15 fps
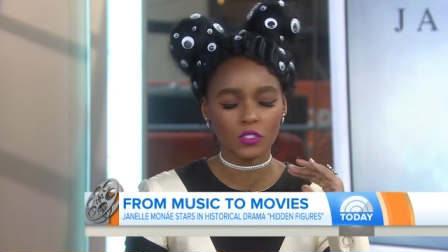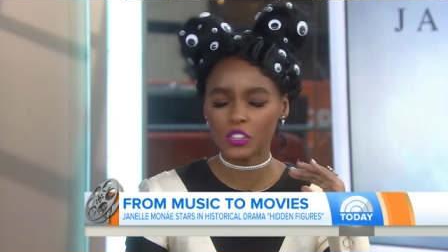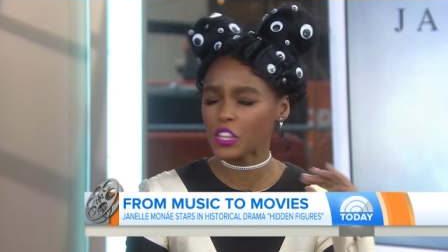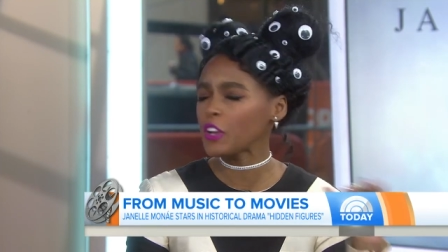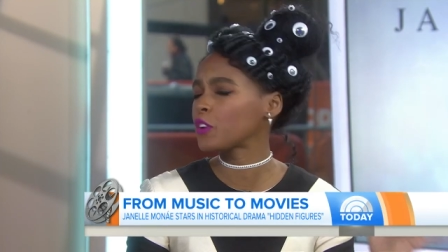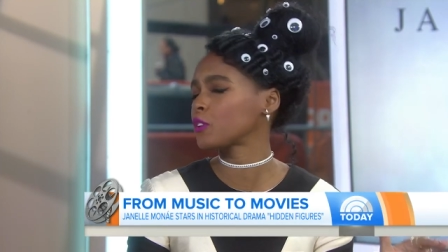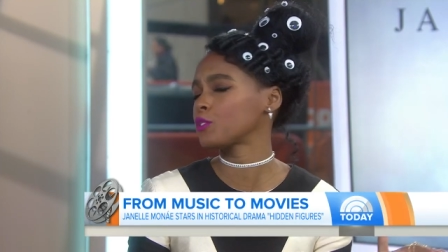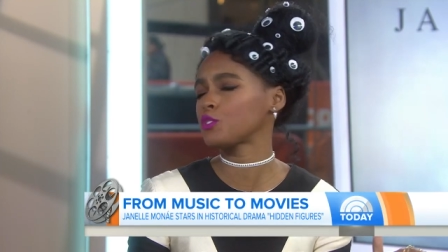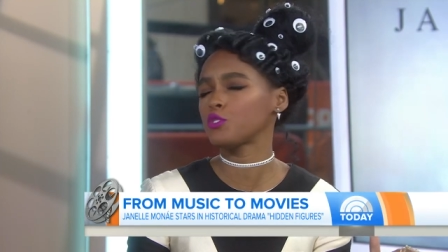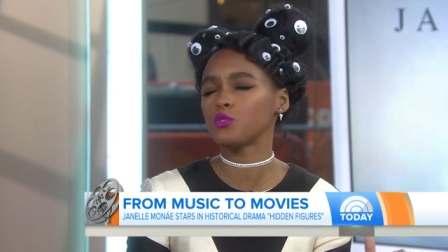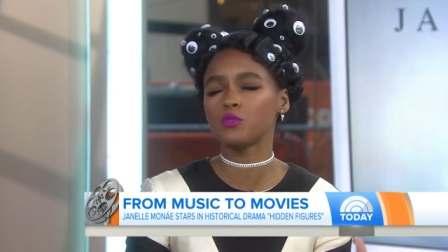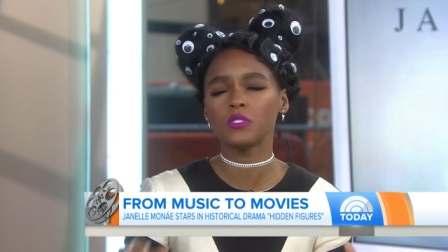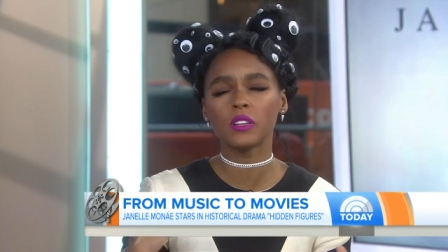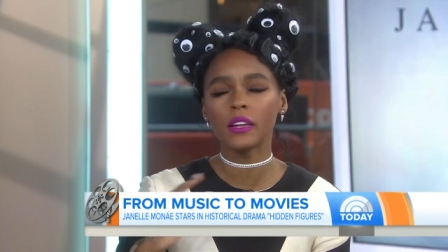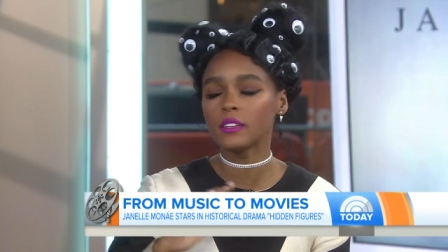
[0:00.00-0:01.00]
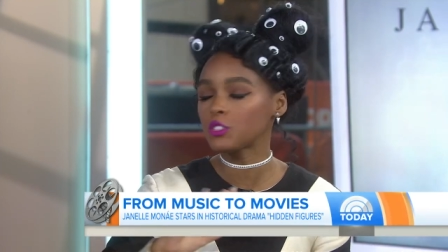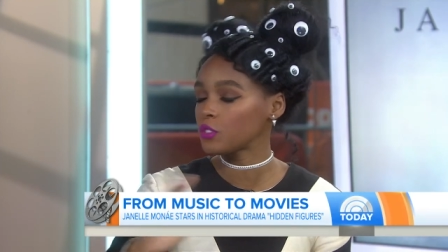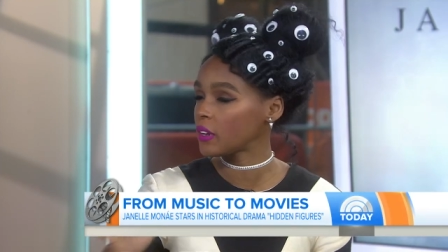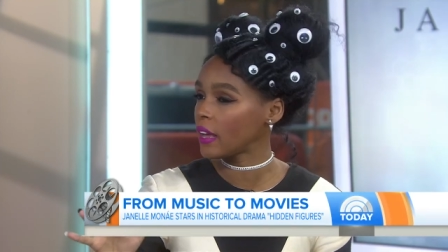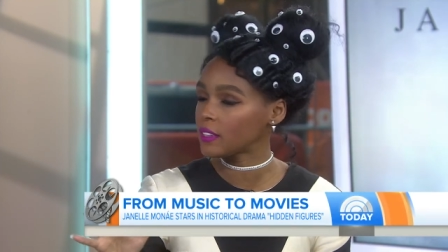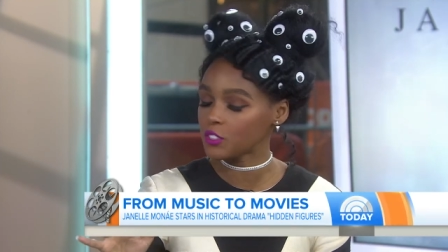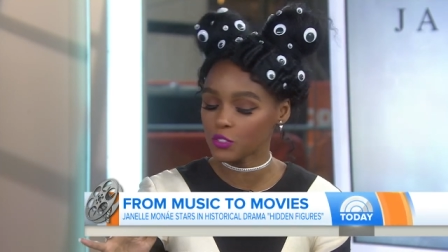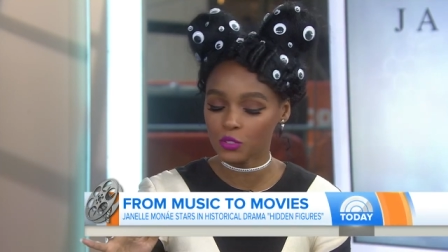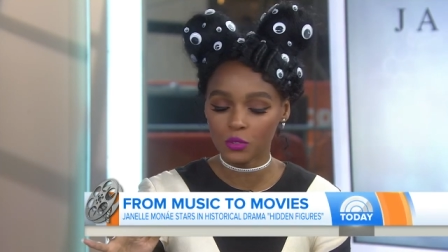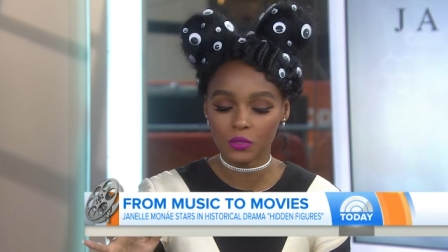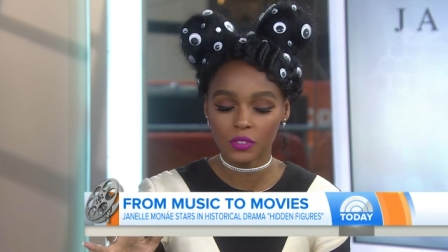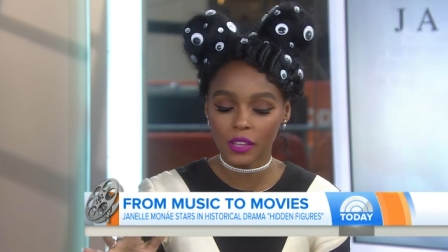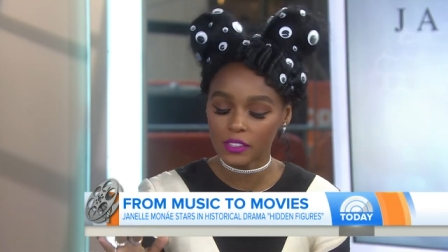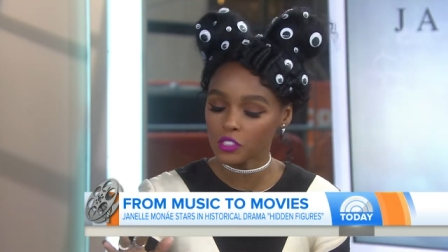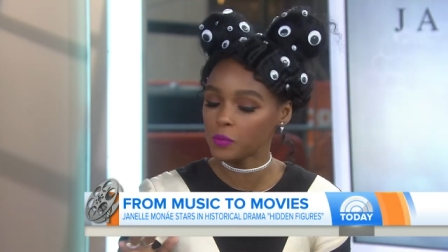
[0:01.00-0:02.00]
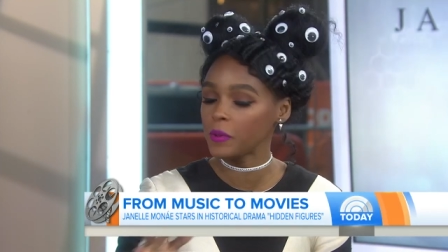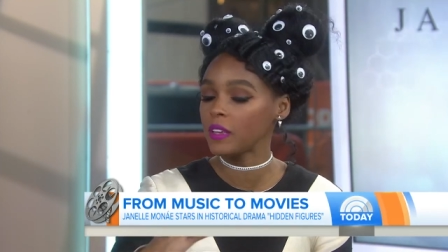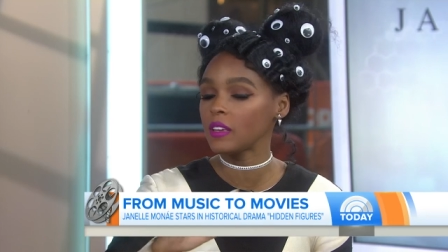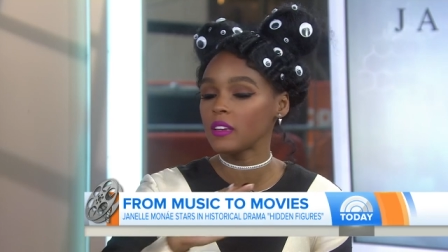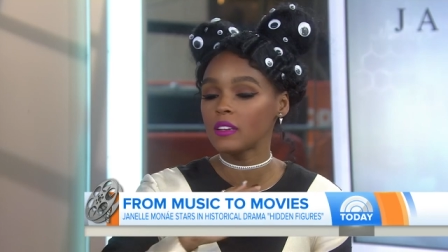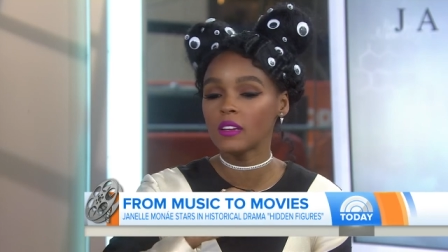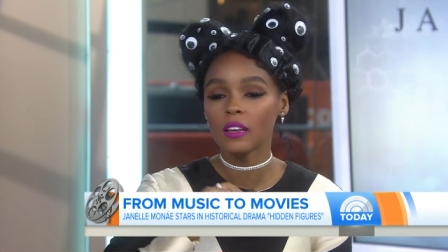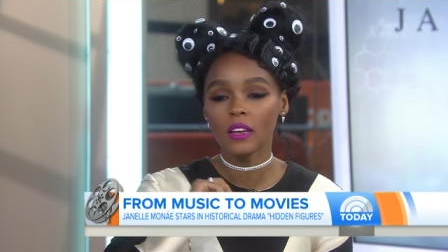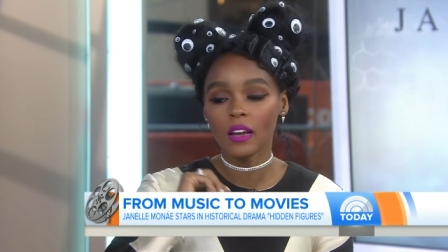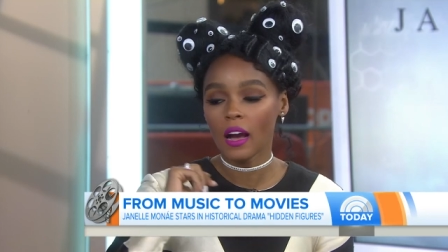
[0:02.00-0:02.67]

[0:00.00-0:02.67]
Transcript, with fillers: theater student, international thespian,